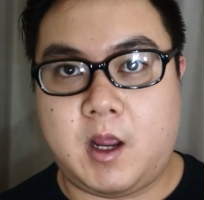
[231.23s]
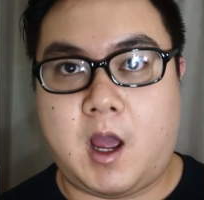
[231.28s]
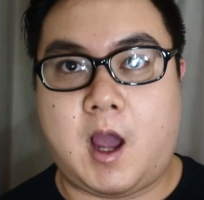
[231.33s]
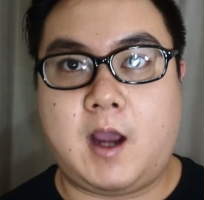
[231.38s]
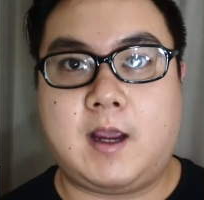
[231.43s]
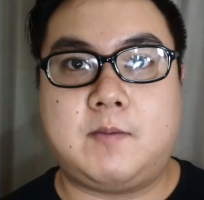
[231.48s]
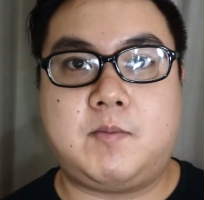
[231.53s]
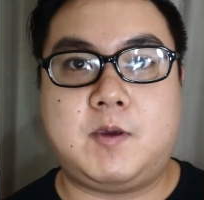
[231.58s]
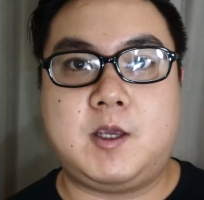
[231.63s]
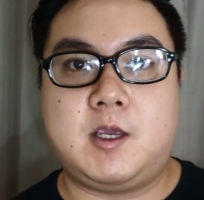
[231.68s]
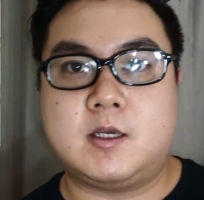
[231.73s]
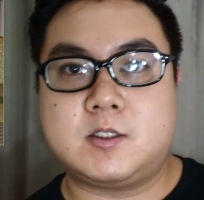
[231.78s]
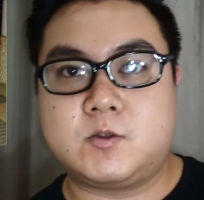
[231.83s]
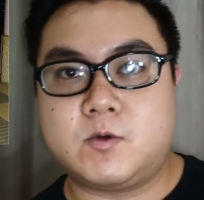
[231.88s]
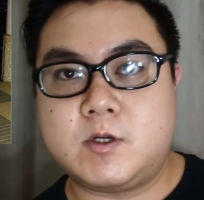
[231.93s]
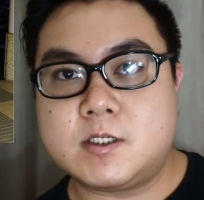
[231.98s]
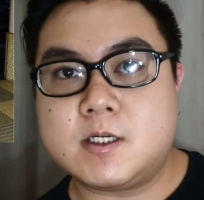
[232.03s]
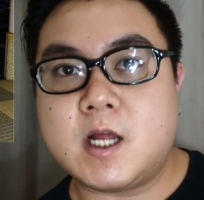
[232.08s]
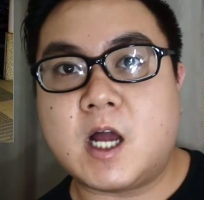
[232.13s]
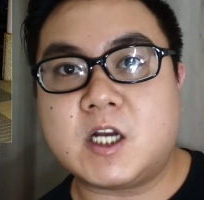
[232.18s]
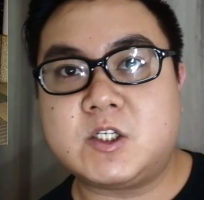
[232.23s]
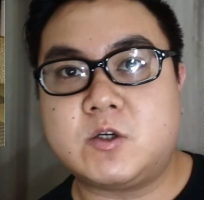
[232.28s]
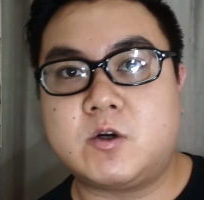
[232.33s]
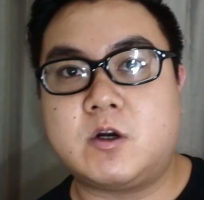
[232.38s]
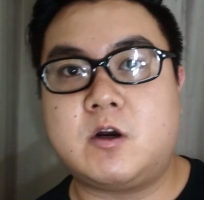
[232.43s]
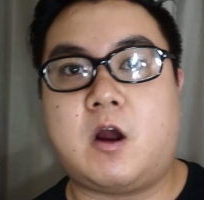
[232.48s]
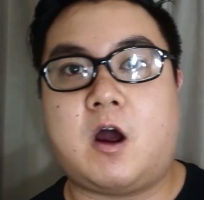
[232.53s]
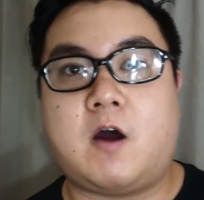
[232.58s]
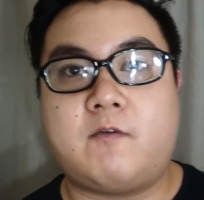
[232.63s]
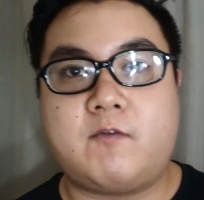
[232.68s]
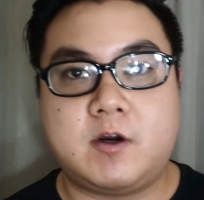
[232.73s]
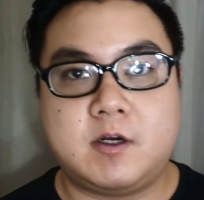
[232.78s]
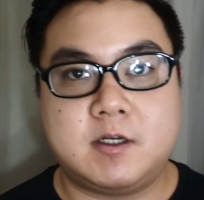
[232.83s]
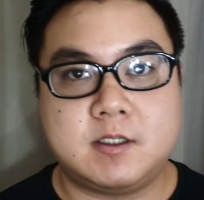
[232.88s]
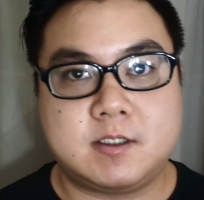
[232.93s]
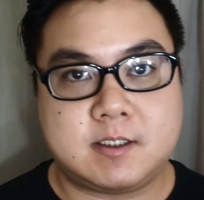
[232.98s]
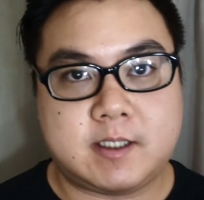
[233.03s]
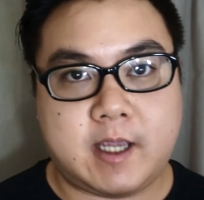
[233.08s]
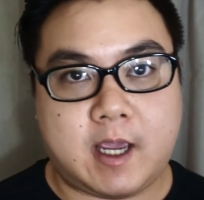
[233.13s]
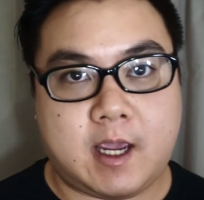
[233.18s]
AKP has reached out to her, offered to
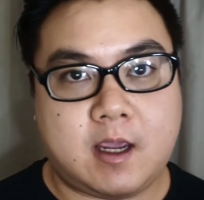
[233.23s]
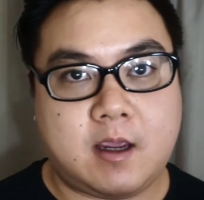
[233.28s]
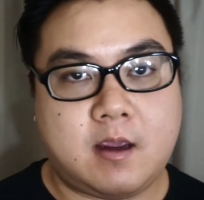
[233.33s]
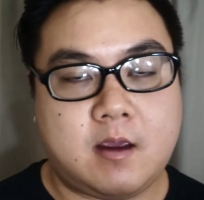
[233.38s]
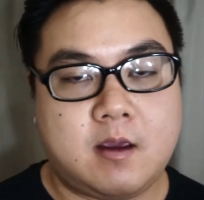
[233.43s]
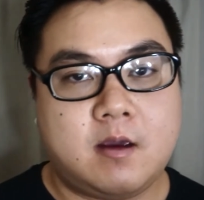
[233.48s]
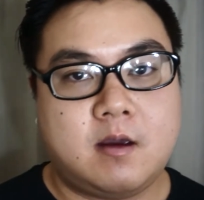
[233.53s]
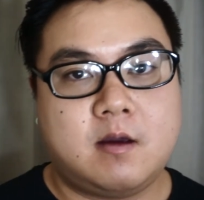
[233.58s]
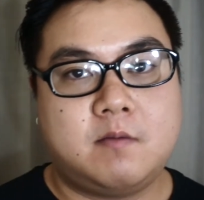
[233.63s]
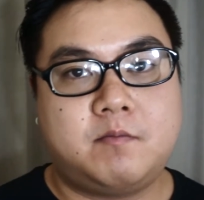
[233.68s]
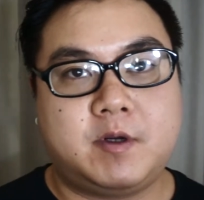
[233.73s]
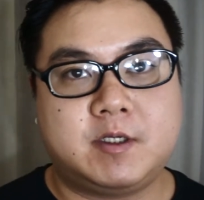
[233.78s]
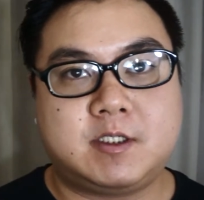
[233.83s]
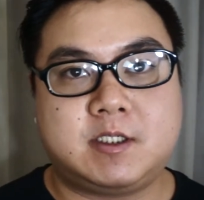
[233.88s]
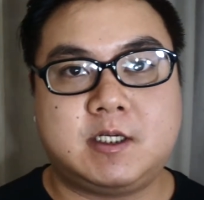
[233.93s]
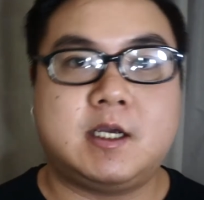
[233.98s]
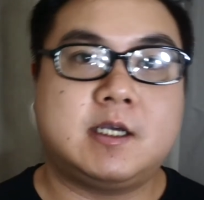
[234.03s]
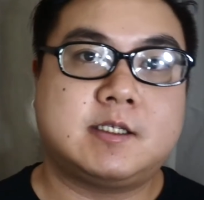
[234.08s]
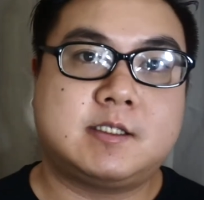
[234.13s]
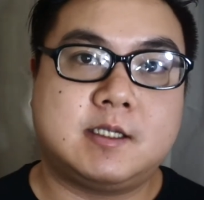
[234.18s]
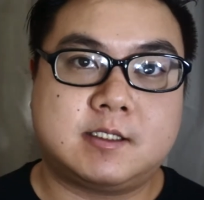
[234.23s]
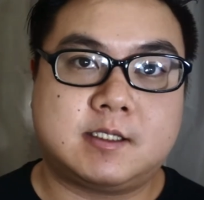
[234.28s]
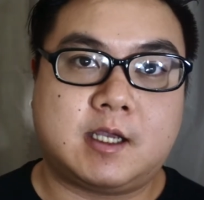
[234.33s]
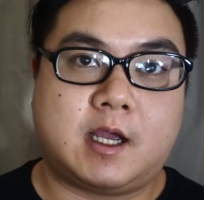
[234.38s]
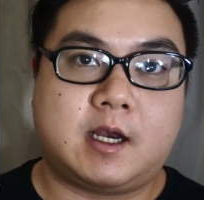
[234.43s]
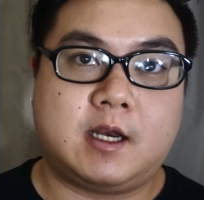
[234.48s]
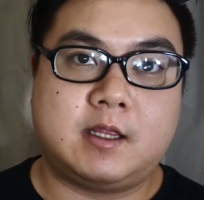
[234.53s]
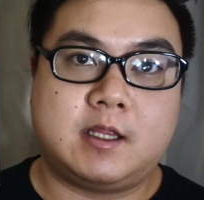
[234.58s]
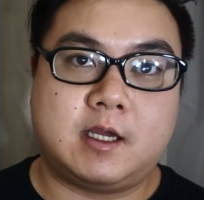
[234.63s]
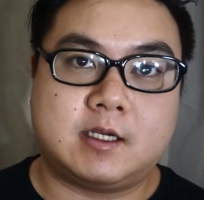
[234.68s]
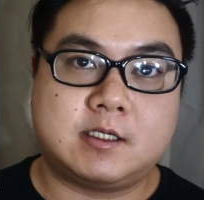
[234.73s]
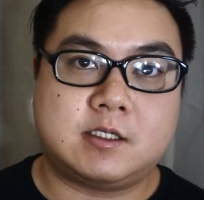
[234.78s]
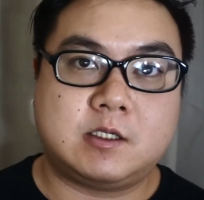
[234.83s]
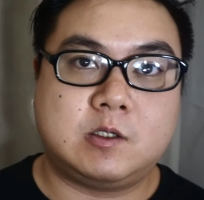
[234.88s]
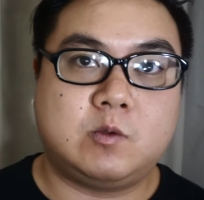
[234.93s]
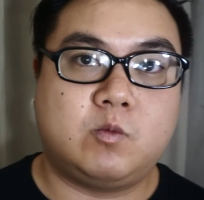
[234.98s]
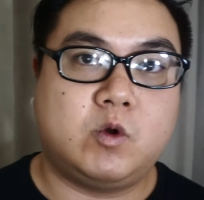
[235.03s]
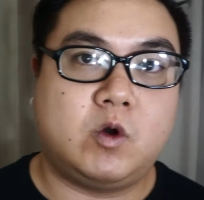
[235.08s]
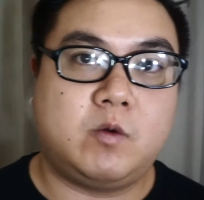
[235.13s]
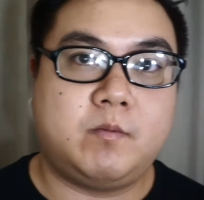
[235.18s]
stay, but she has decided that she
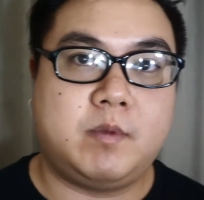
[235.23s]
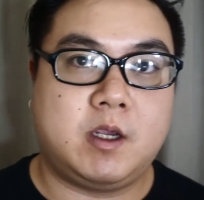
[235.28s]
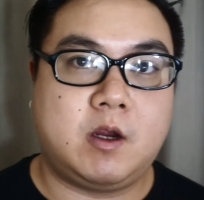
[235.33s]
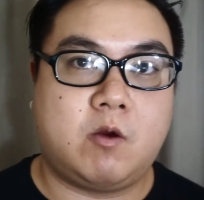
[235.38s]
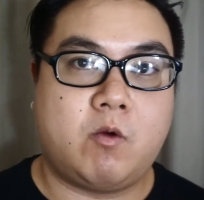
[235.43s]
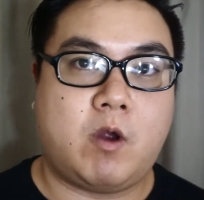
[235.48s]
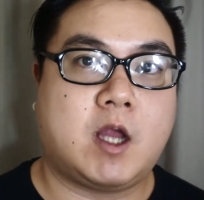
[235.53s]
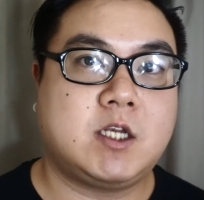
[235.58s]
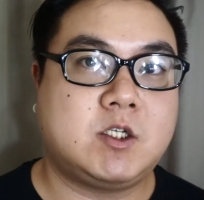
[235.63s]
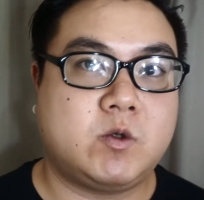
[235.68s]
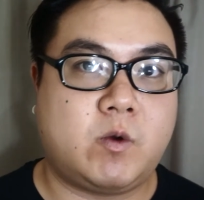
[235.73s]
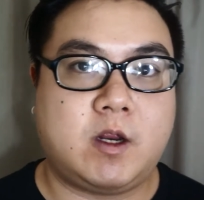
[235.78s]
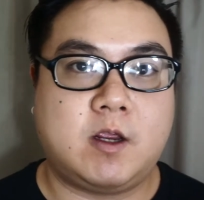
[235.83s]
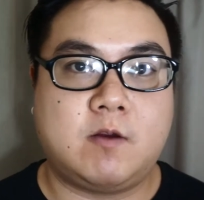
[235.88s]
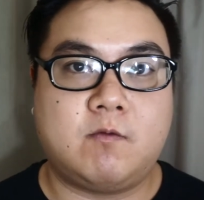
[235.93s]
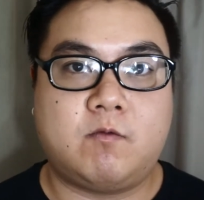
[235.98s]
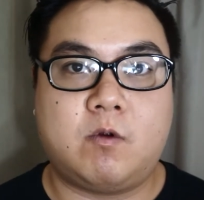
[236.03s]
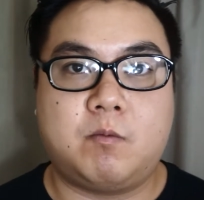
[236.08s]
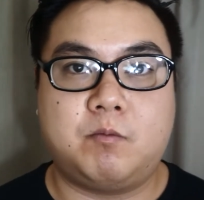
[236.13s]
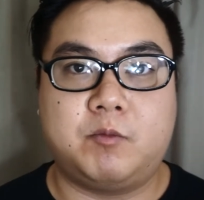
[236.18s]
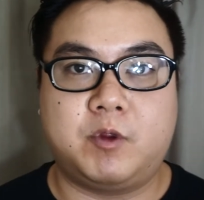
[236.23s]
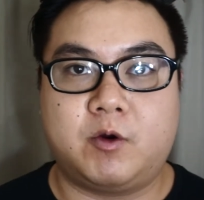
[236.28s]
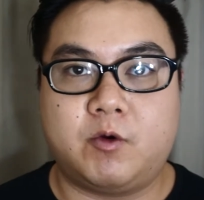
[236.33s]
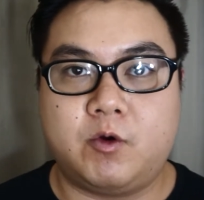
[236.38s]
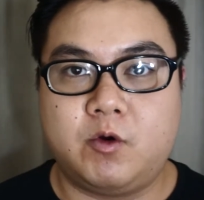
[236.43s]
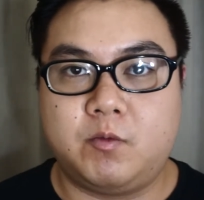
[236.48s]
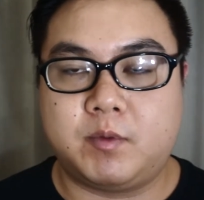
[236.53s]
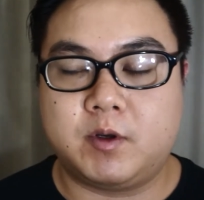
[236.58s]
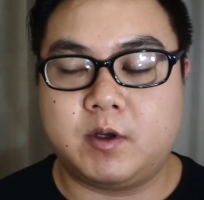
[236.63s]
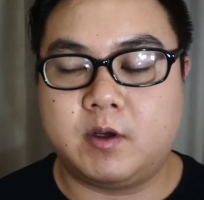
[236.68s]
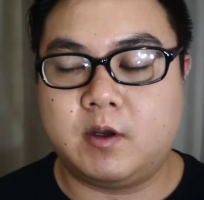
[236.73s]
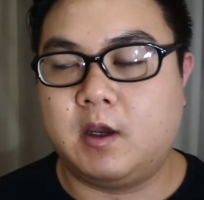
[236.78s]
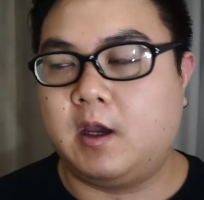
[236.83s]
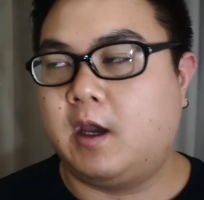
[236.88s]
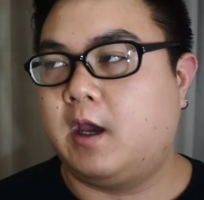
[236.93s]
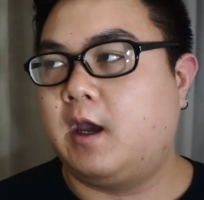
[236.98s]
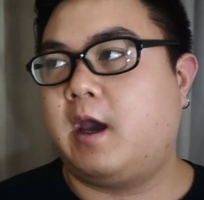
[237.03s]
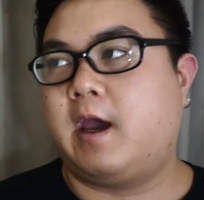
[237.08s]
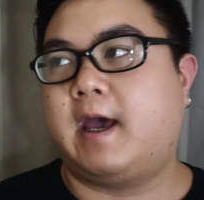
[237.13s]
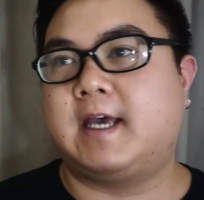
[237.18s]
will be graduating from the group.
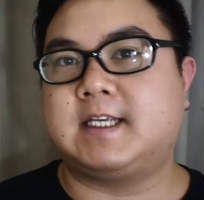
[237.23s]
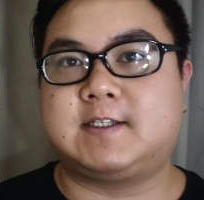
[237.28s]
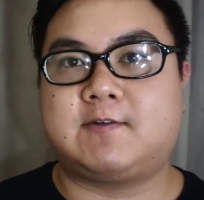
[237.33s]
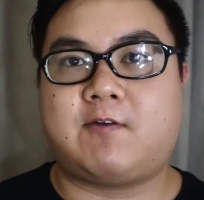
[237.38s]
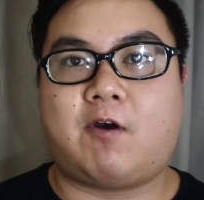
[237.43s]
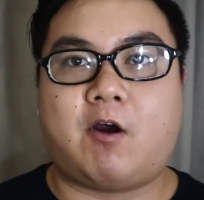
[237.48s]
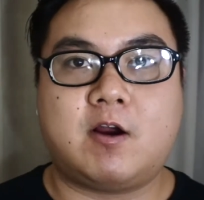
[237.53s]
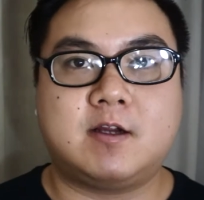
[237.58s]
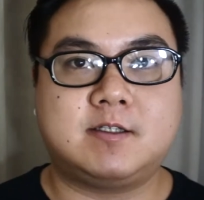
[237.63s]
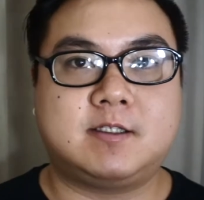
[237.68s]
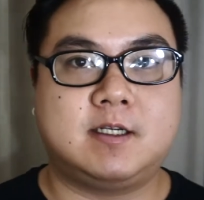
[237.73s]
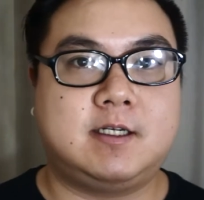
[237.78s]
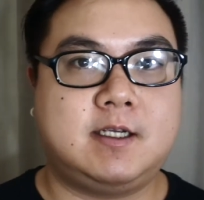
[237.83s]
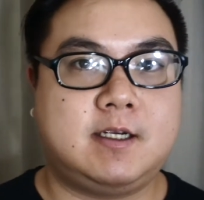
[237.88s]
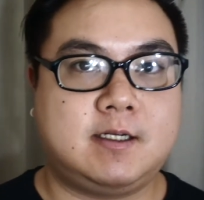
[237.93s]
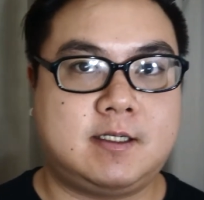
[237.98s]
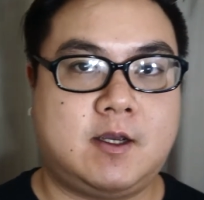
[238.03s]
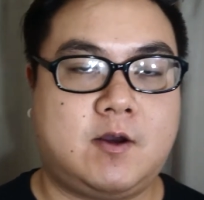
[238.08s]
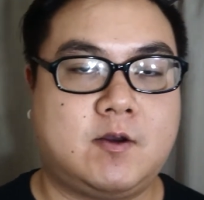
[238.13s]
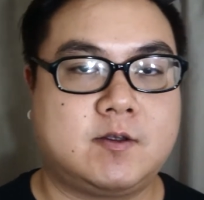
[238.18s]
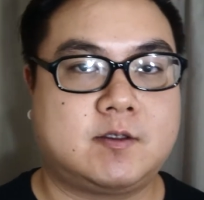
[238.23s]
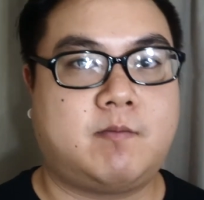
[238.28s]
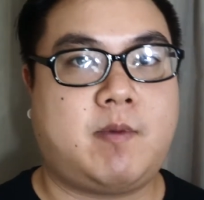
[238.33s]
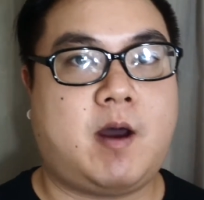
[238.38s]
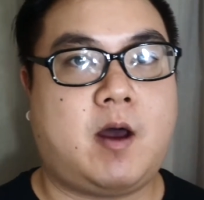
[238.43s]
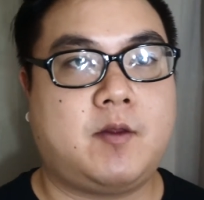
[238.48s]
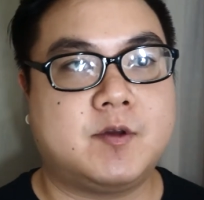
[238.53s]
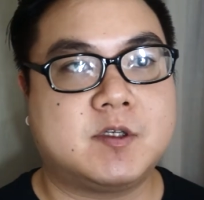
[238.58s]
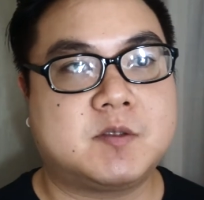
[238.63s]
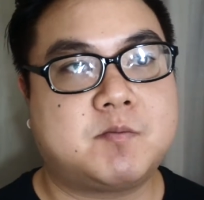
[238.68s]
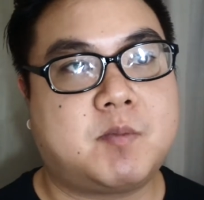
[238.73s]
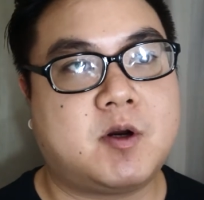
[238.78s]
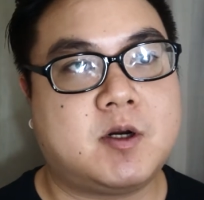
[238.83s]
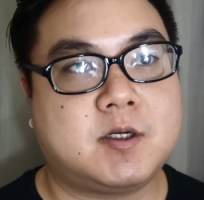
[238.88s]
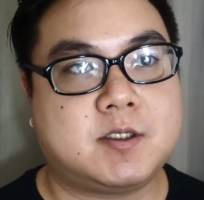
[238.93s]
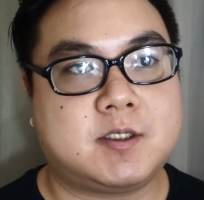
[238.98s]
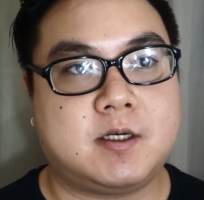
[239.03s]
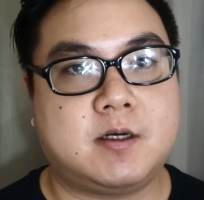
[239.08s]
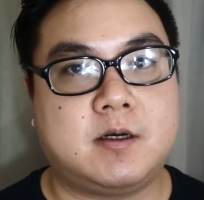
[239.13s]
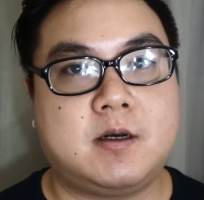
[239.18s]
As far as the details about this
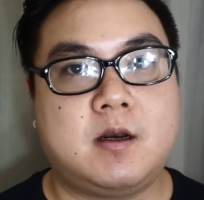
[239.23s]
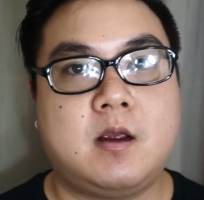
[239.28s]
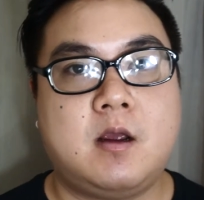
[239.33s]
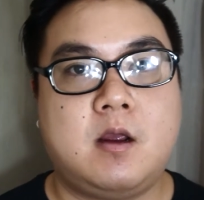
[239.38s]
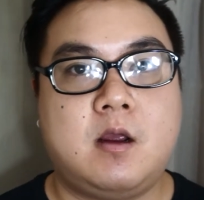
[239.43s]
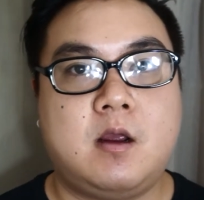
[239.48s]
person,